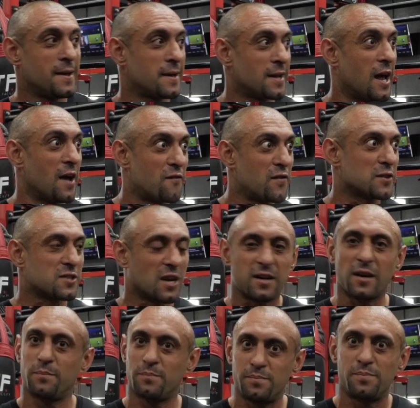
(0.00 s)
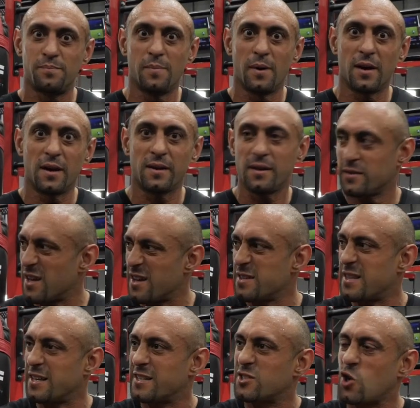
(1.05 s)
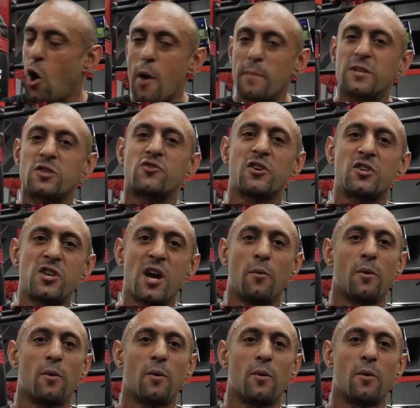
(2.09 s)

You know, it feels like the time is stretched out.